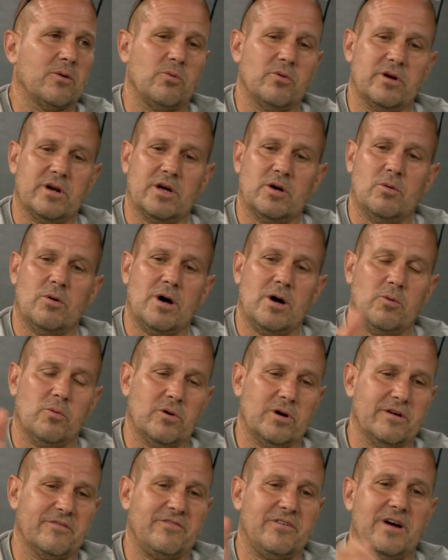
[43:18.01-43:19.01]
We're going to go out.
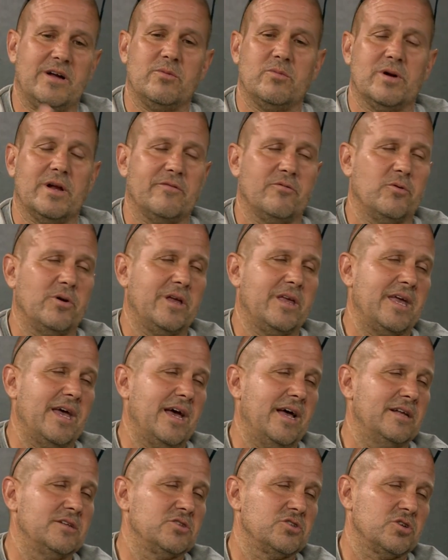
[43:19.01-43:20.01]
We're going to find whatever we
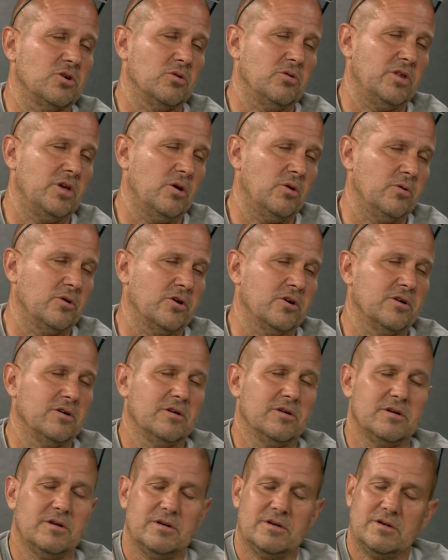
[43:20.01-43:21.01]
can, show the owner,
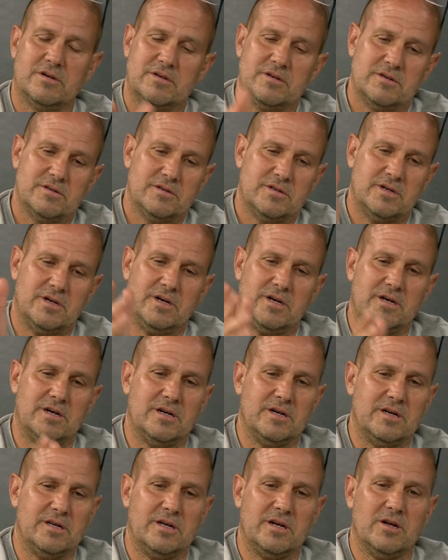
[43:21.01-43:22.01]

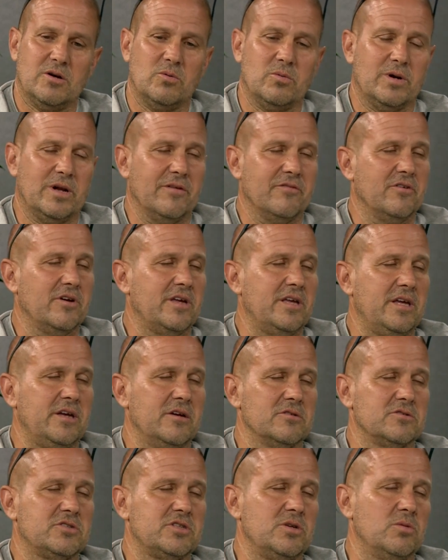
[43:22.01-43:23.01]
uh, you know, whatever he
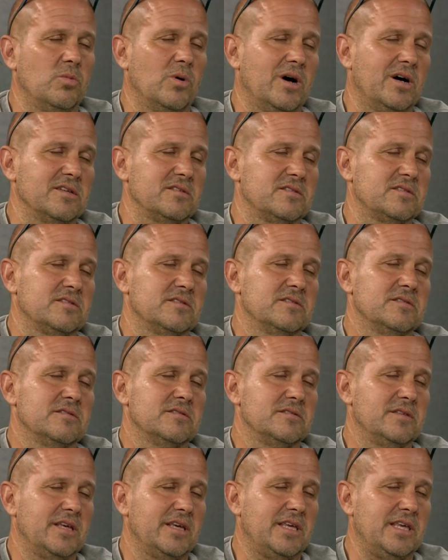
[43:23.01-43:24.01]
or she wants.
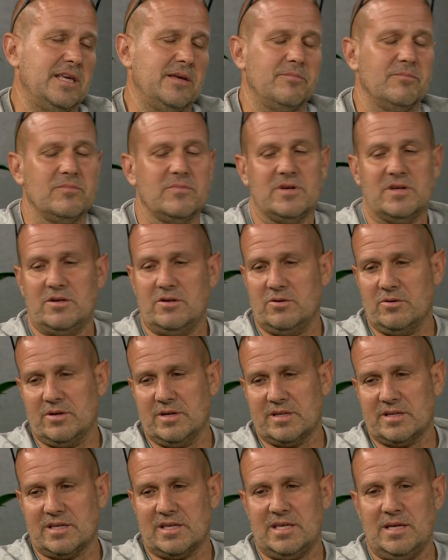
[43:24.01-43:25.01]
They keep, and you
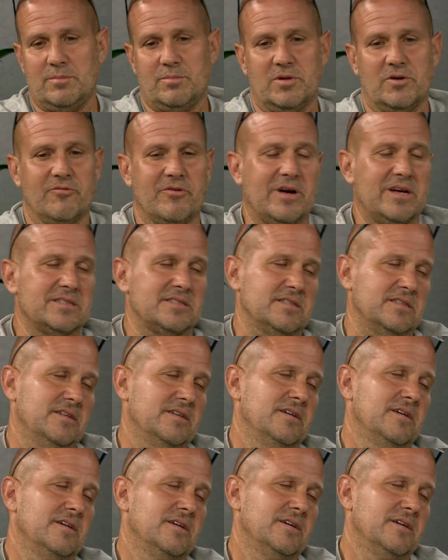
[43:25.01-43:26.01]
get to keep the rest.
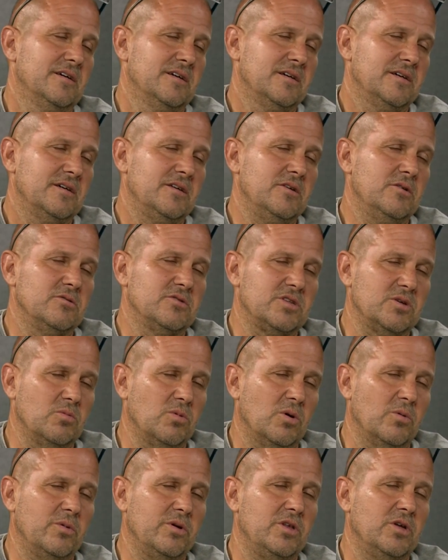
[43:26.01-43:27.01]
Usually,
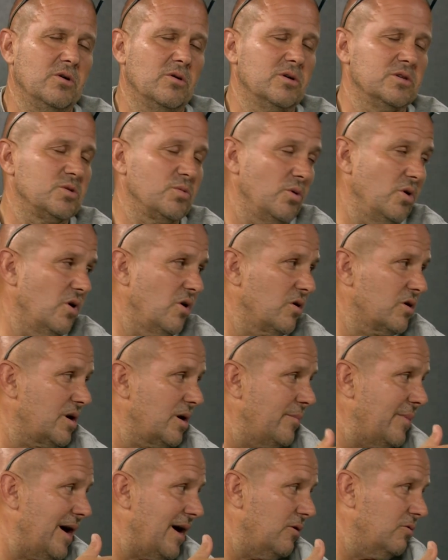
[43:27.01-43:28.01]
what we do is we all
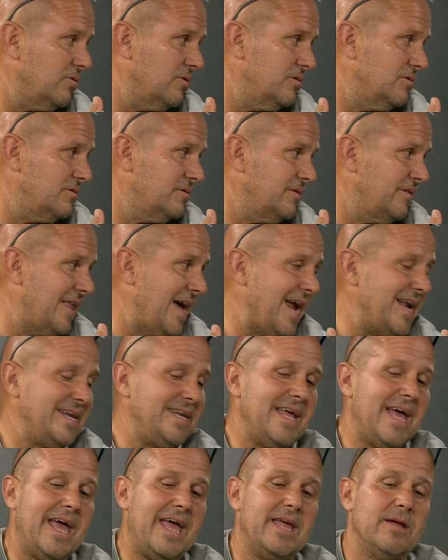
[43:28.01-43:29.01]
come out that
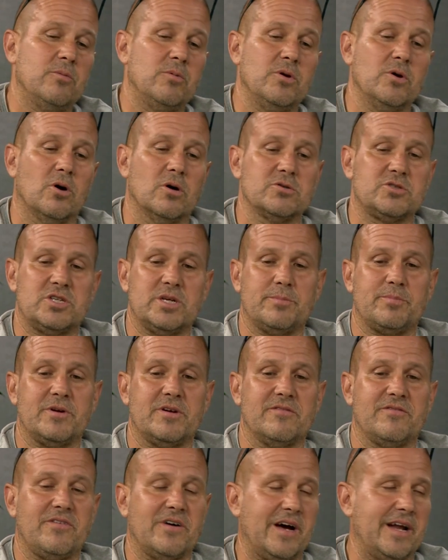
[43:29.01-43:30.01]
day. We all chip in
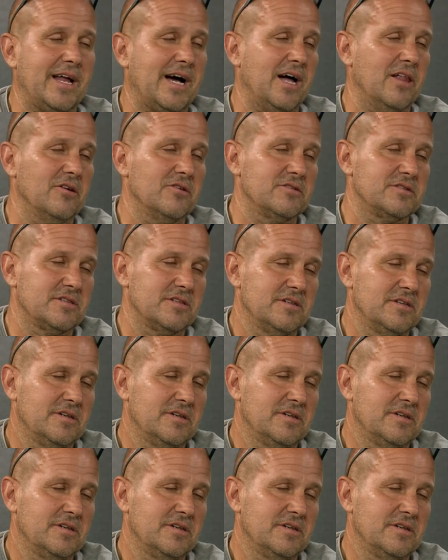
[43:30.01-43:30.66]
five dollars.